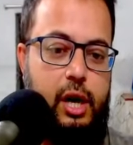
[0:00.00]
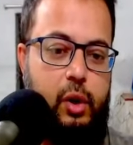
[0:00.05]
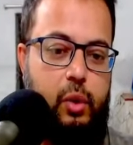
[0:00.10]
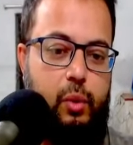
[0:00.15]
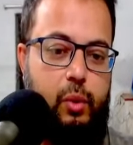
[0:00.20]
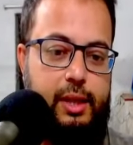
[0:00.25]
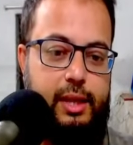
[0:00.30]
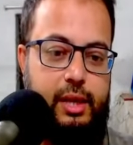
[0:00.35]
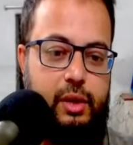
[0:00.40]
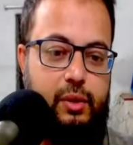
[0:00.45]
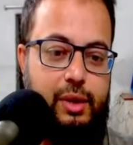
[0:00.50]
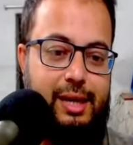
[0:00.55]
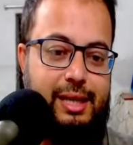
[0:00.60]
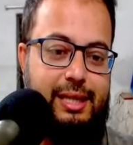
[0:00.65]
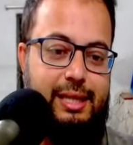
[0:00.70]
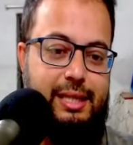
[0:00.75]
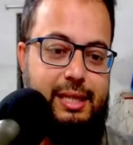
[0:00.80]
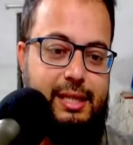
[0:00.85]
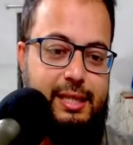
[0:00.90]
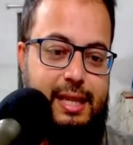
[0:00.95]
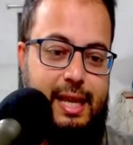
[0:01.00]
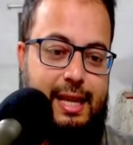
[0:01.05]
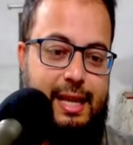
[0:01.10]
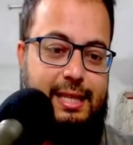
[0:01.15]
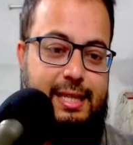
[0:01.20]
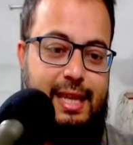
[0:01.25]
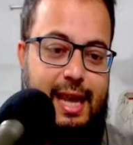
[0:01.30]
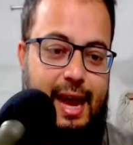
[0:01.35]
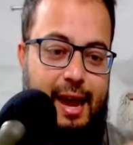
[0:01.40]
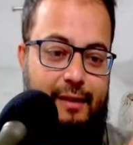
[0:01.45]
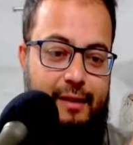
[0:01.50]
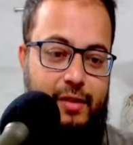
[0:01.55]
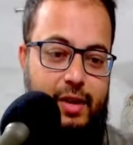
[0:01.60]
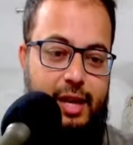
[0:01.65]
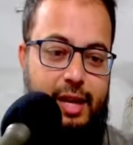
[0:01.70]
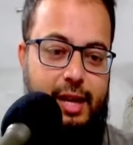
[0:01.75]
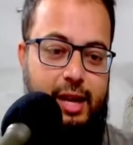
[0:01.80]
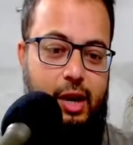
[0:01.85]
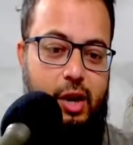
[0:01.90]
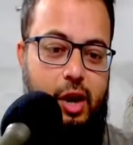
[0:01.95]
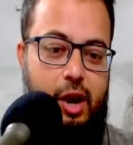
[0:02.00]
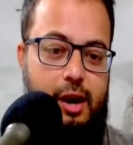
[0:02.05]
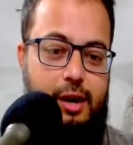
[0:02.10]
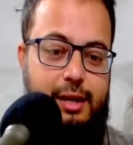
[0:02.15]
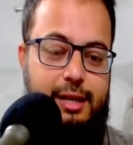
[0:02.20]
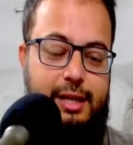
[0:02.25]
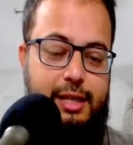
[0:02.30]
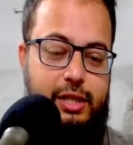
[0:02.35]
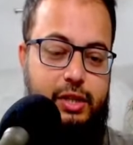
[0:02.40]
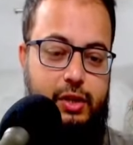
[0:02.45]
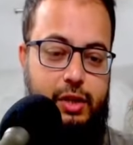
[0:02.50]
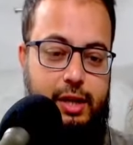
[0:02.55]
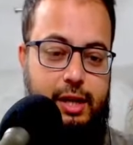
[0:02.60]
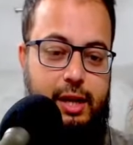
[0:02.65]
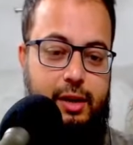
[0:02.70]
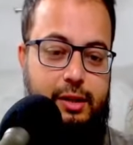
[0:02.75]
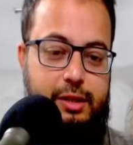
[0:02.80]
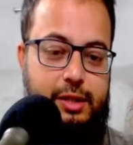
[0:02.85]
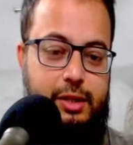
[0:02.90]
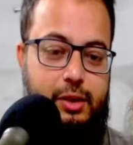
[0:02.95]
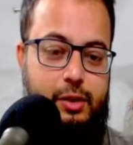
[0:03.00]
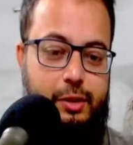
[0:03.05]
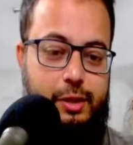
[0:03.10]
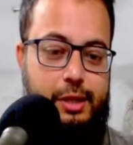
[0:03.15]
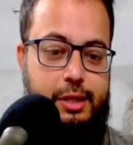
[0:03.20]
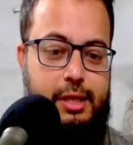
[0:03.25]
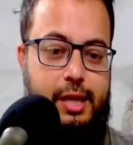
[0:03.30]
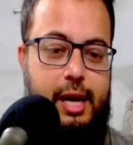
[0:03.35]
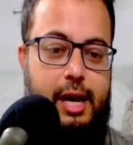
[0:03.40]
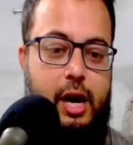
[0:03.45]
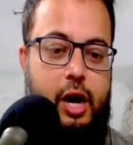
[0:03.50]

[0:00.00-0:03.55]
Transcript: with the United States having a long history, now listen to this,